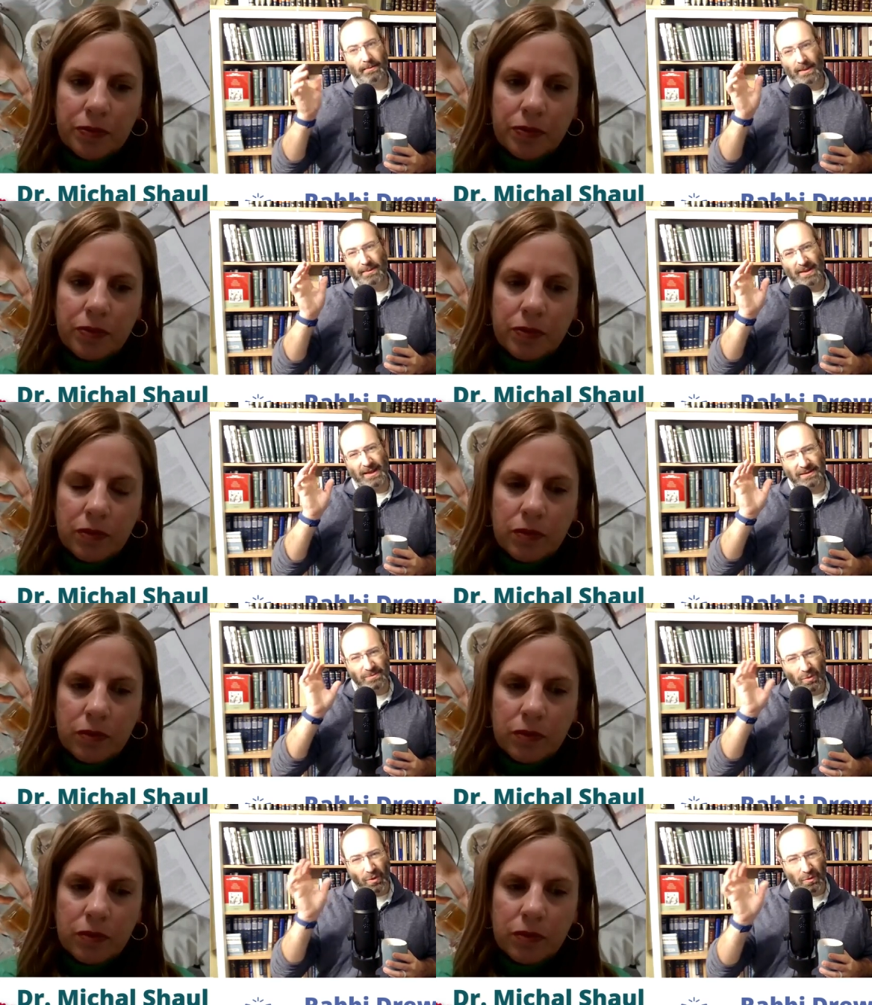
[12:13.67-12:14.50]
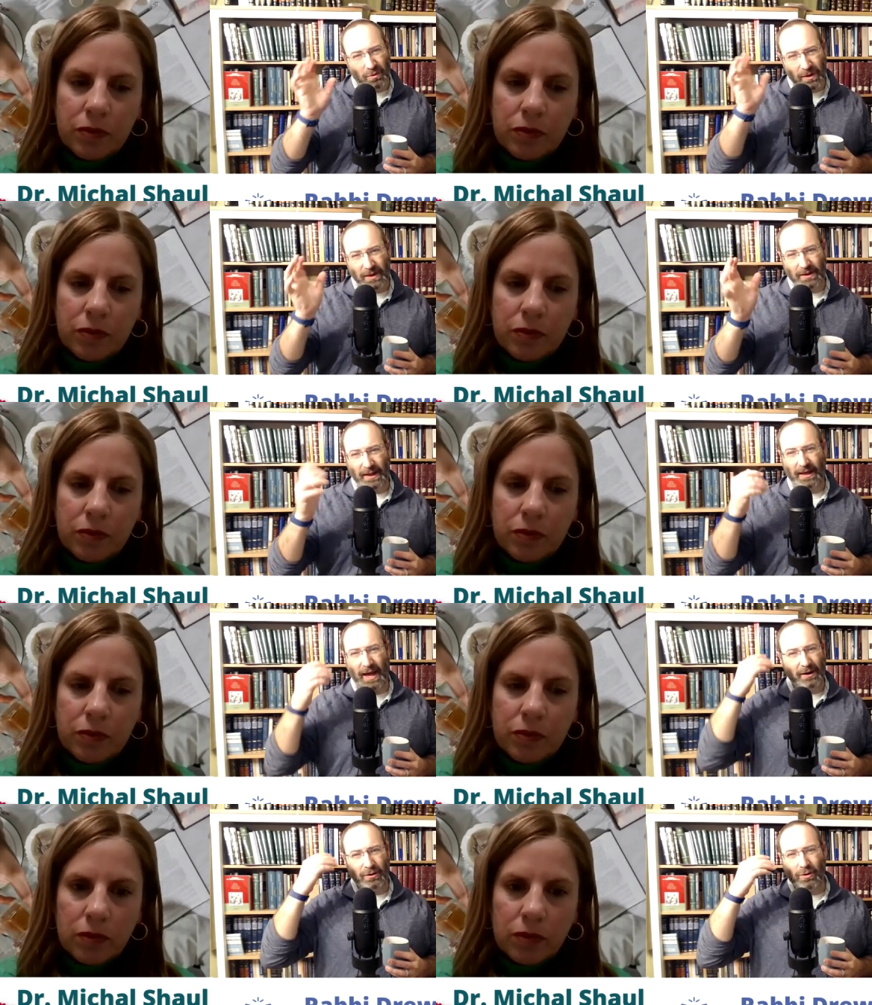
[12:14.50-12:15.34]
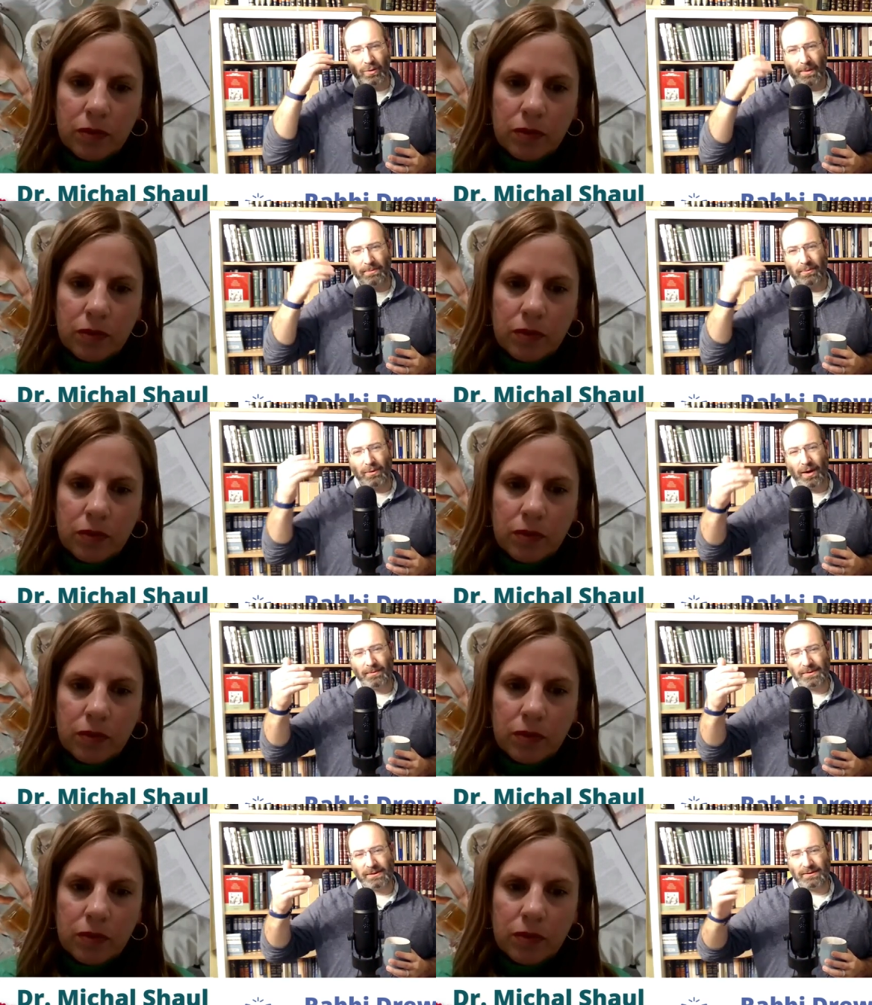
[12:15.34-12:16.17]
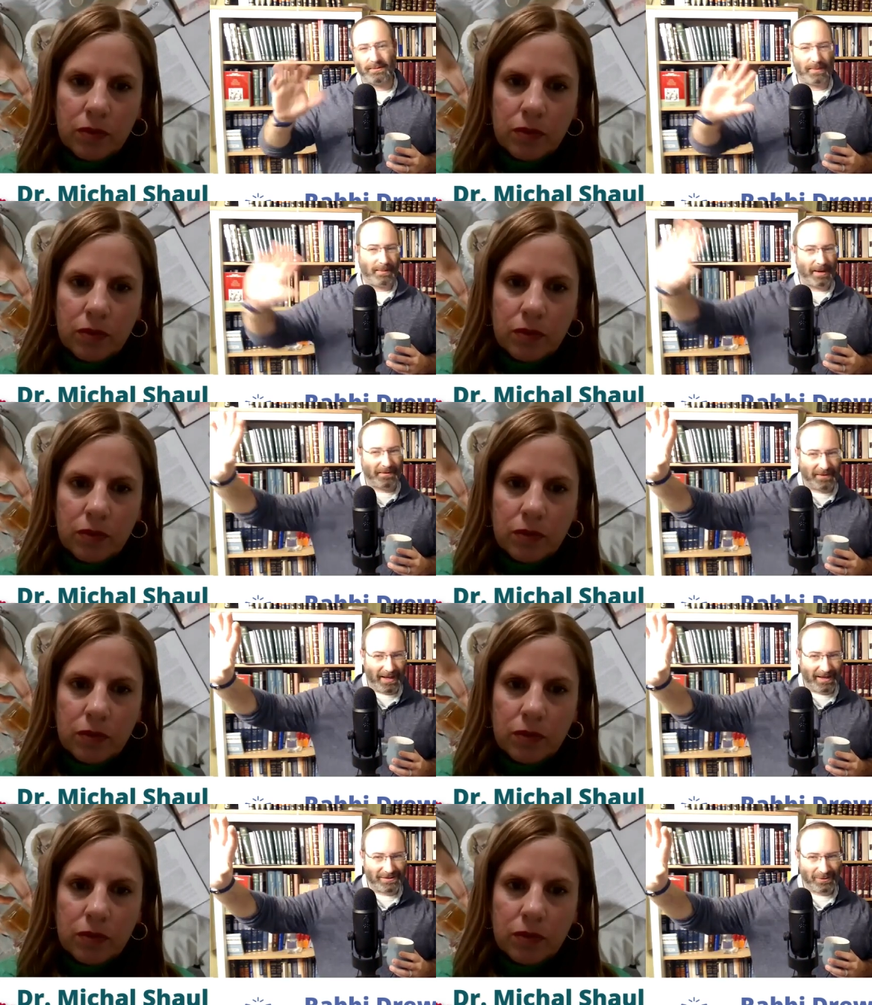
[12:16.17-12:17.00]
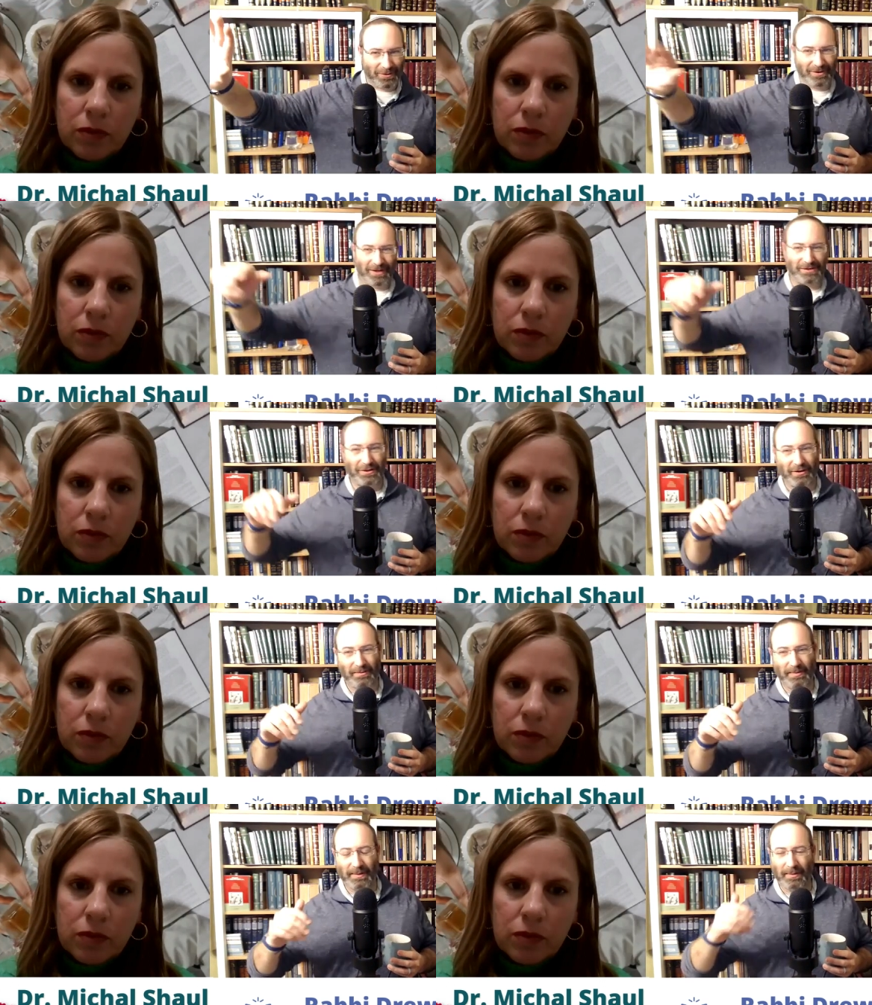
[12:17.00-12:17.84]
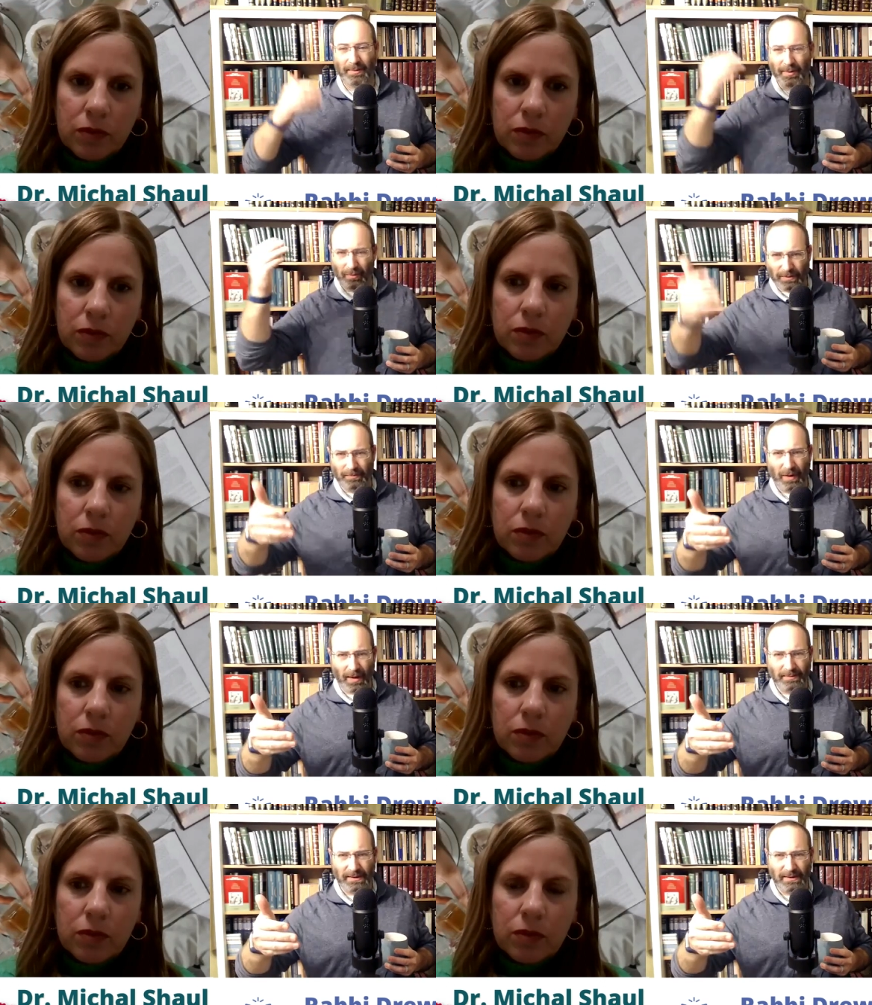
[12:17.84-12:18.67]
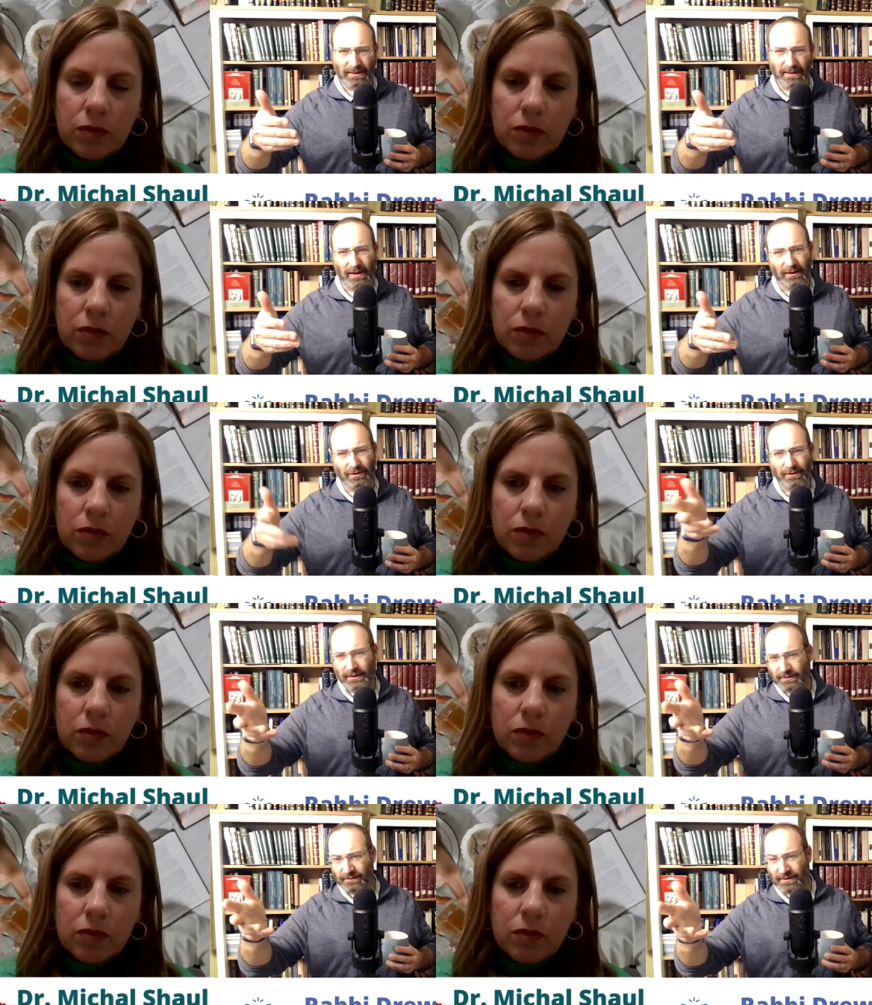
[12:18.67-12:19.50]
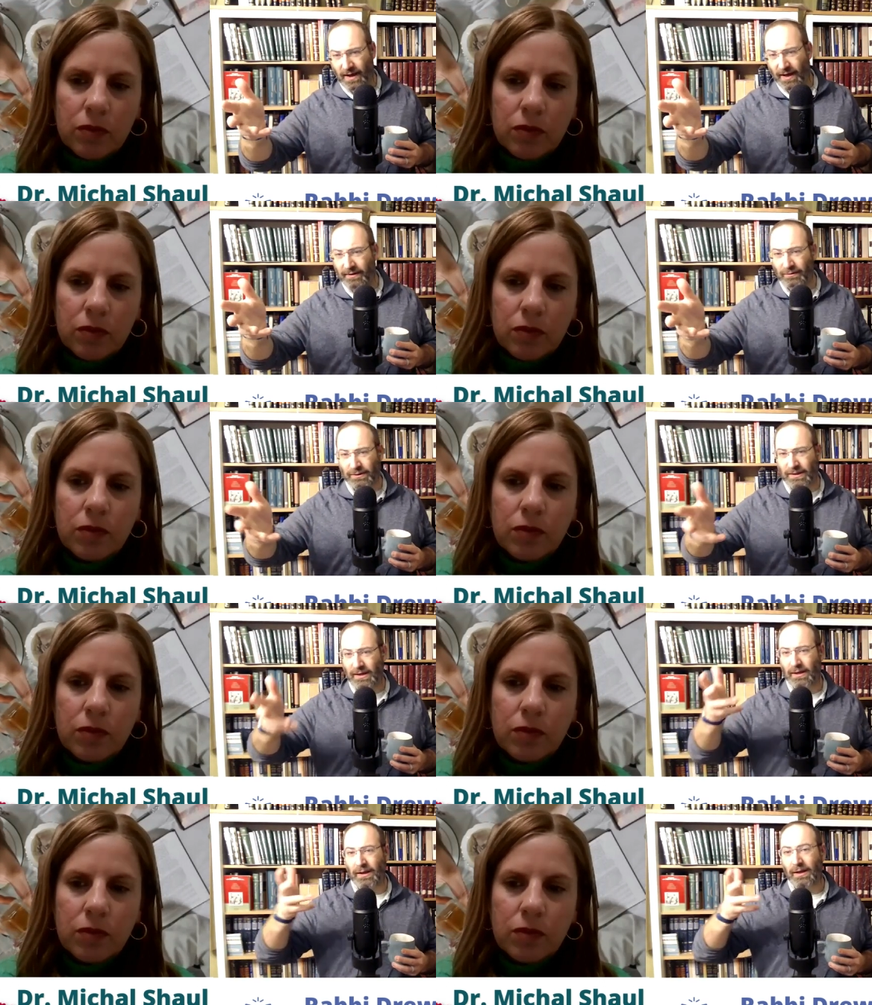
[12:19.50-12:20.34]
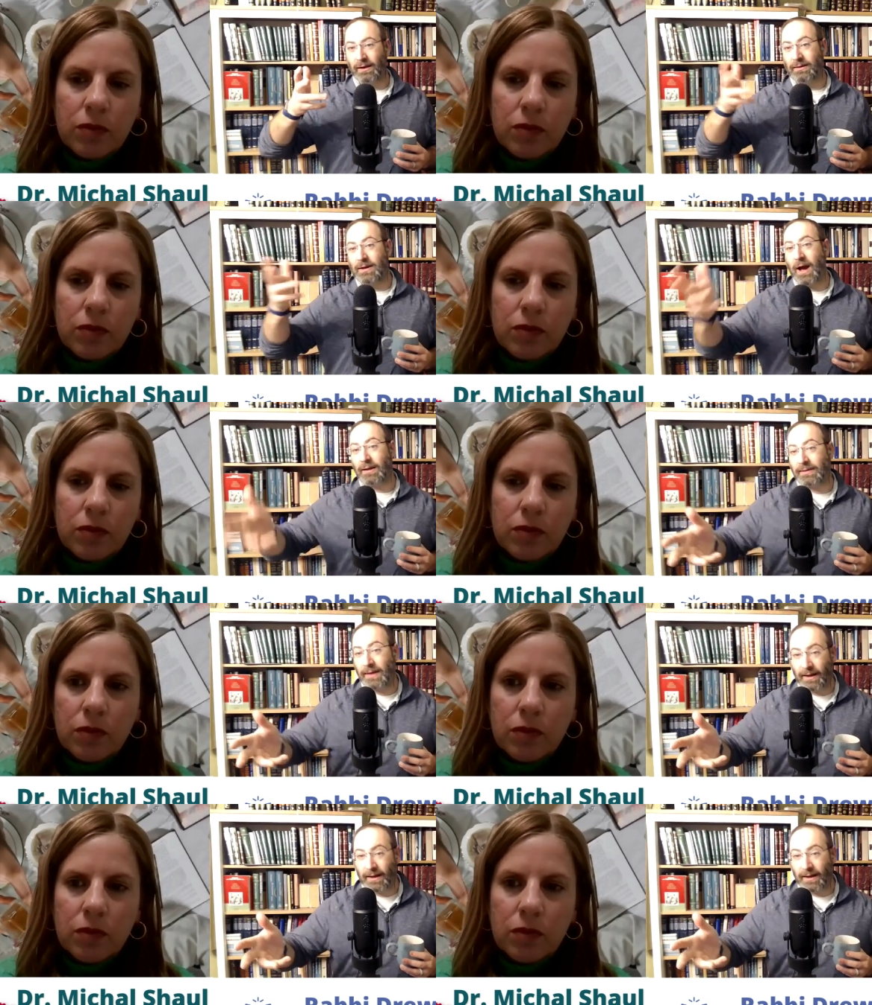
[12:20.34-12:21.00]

Speaker 1: Maybe that's more re- like I don't know what prompts. Maybe I have to ask the Orthodox Union people. But what prompts this letter in 2005? Was it not